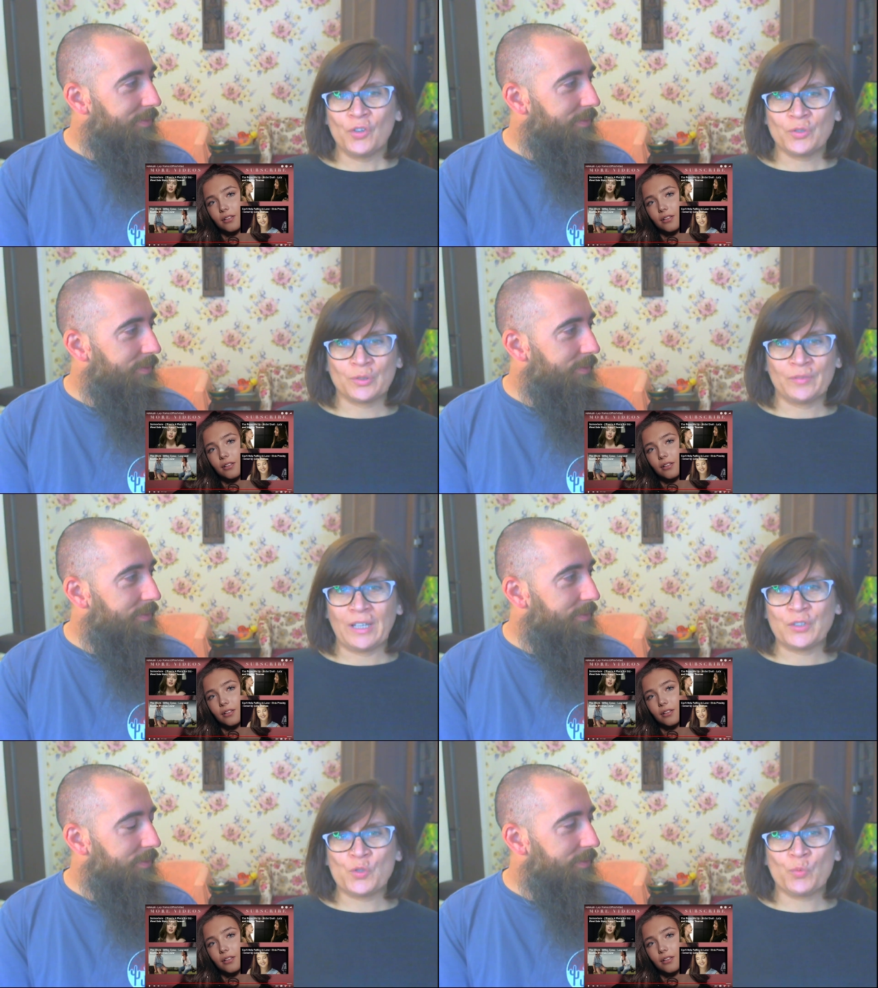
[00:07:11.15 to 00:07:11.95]
Speaker 1: sort of
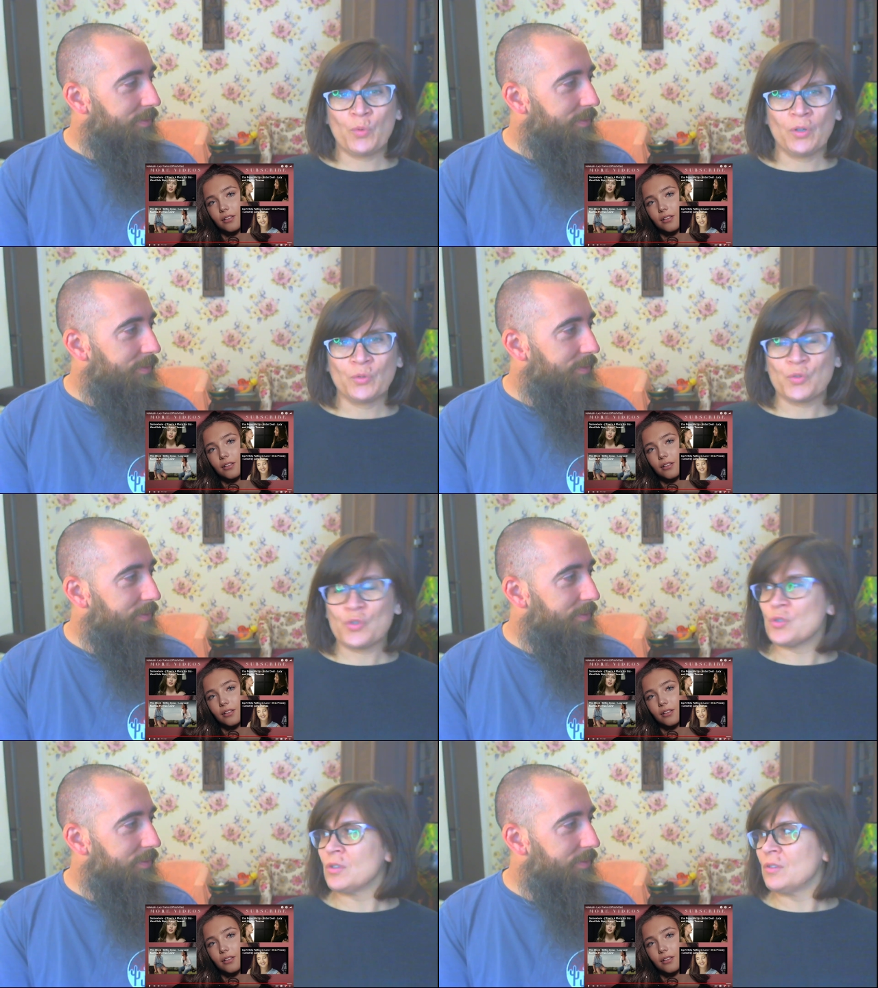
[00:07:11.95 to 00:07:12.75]
like swallow
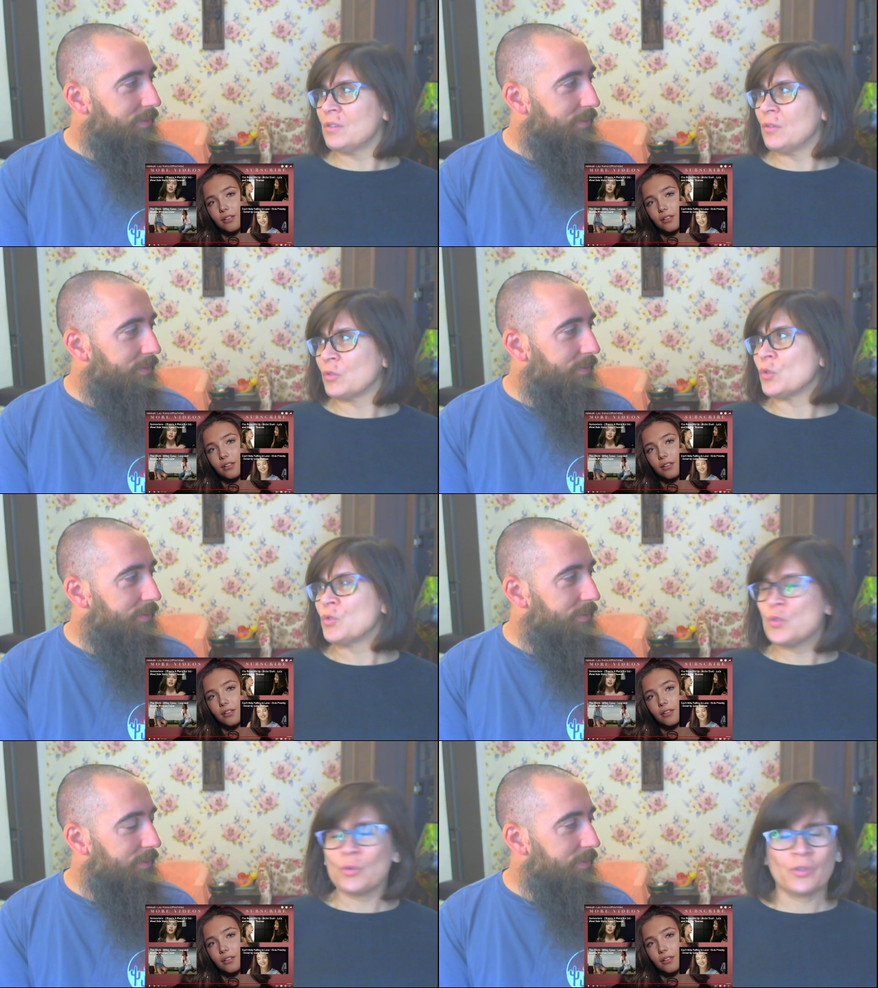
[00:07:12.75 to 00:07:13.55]
or, or
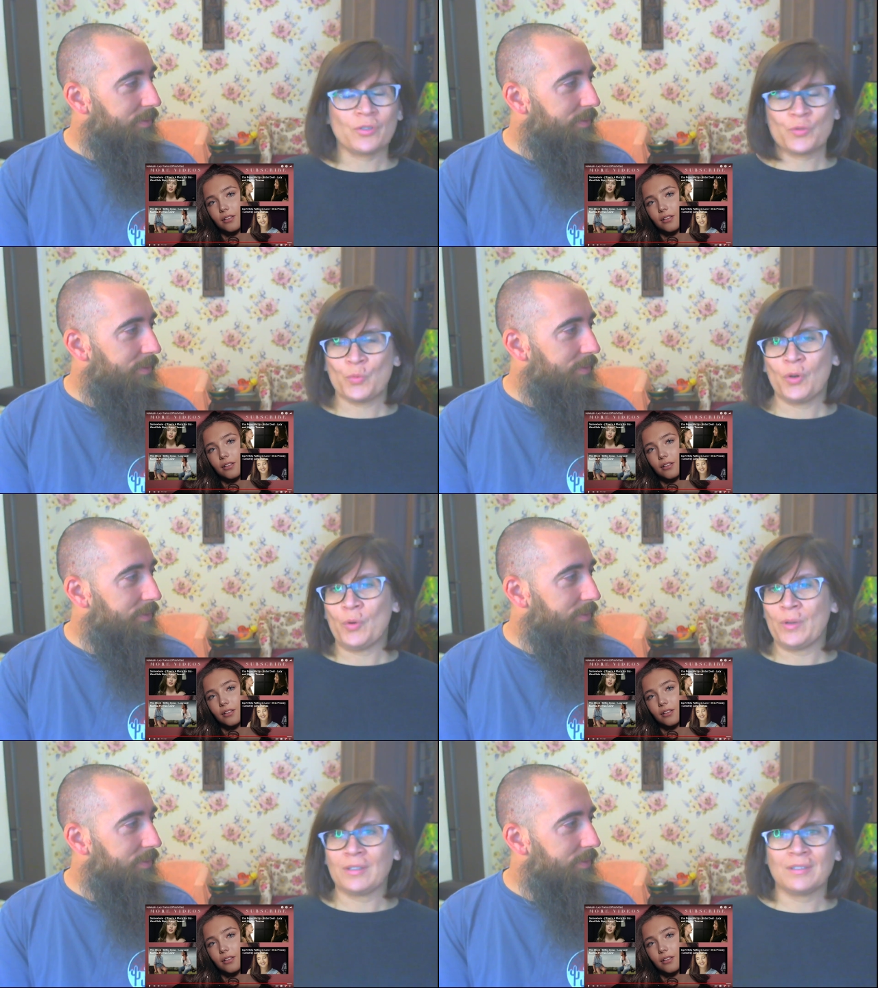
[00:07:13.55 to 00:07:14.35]
chew her
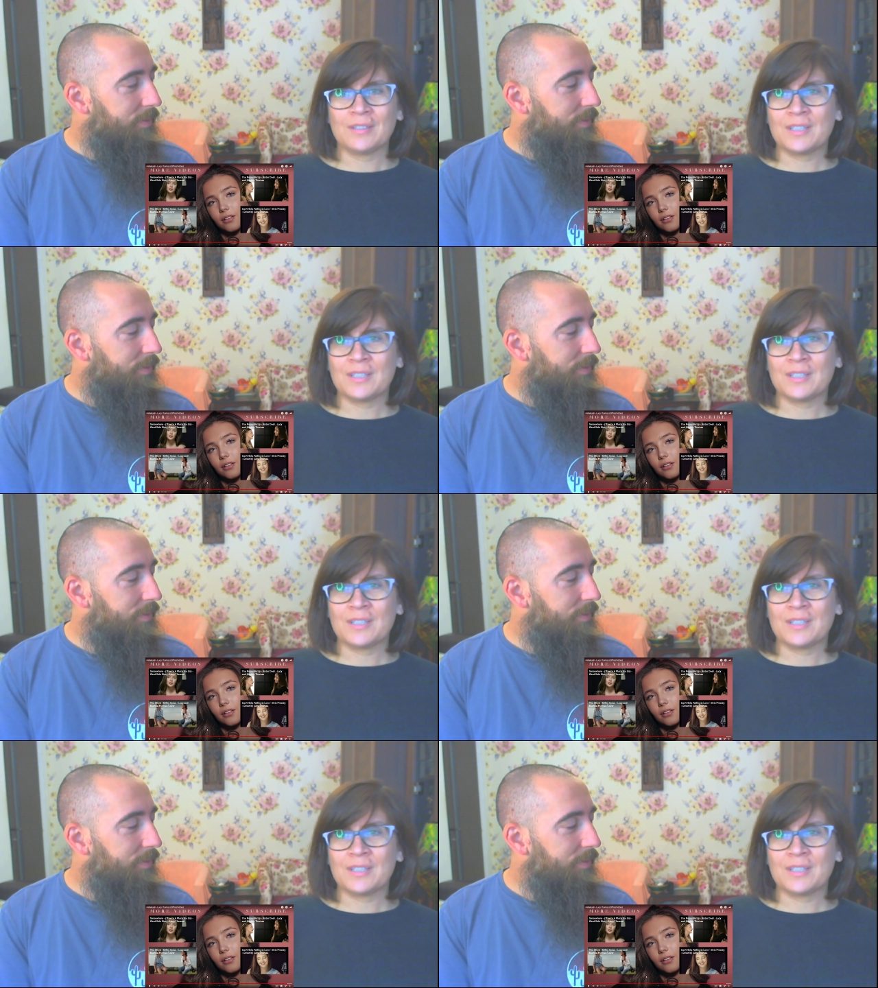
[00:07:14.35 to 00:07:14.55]
swallow and then